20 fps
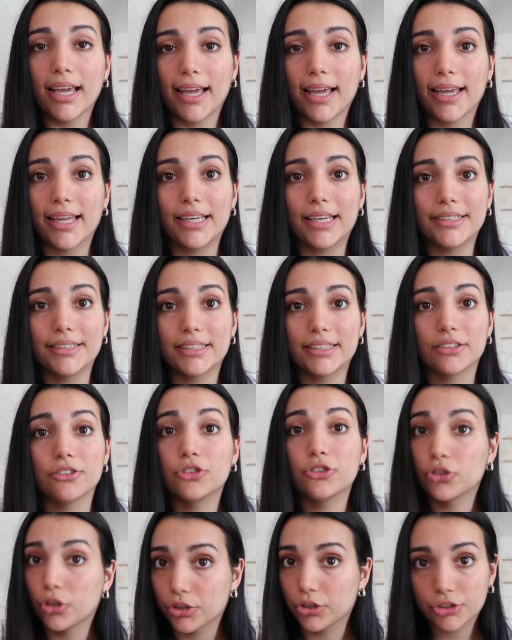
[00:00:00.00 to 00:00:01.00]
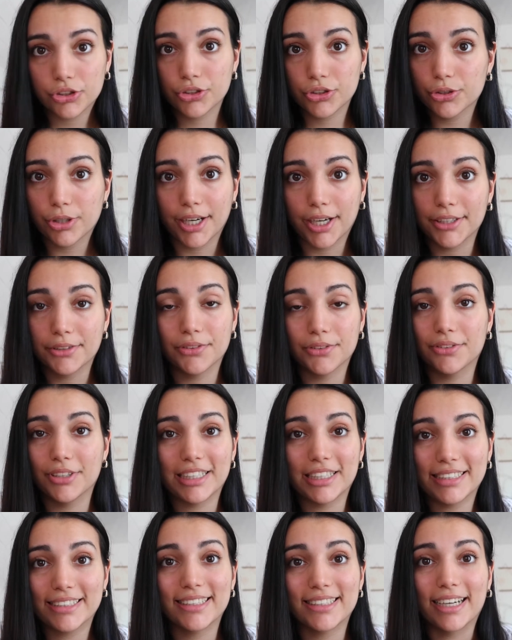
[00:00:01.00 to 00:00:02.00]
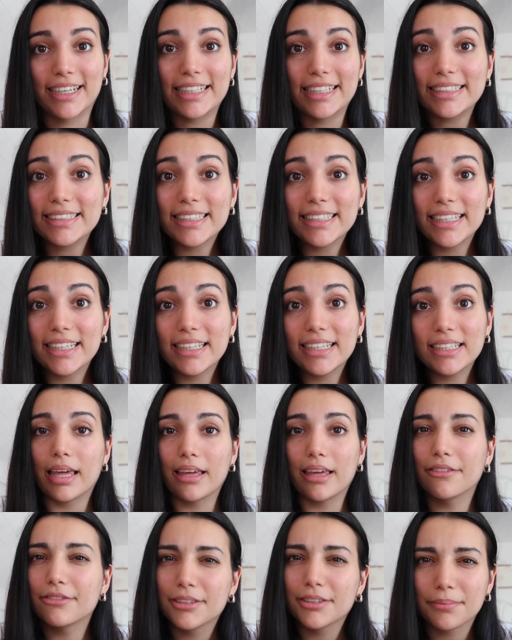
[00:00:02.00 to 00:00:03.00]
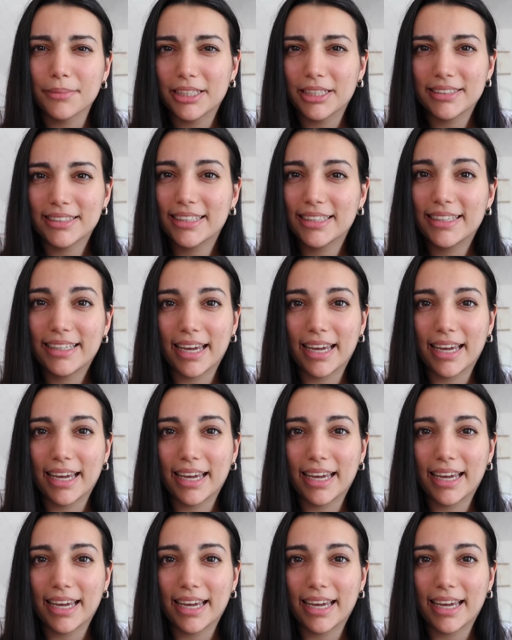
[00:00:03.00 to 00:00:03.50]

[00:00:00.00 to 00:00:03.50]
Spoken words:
and not tried reverse dieting if it meant